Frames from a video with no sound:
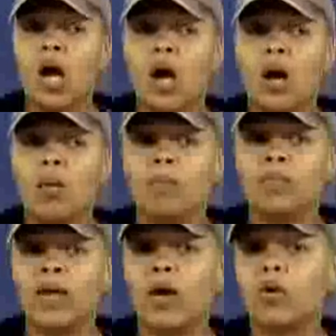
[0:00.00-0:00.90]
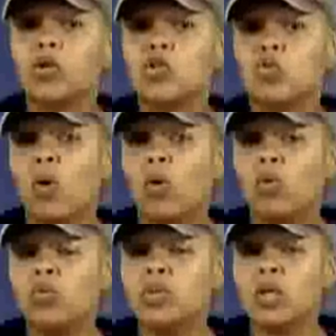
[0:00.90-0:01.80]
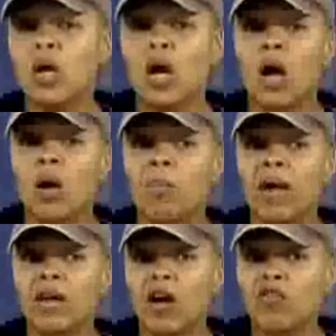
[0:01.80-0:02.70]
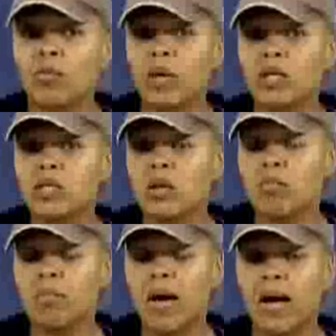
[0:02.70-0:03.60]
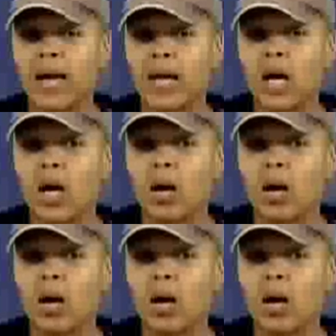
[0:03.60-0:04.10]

They are controlled by government, by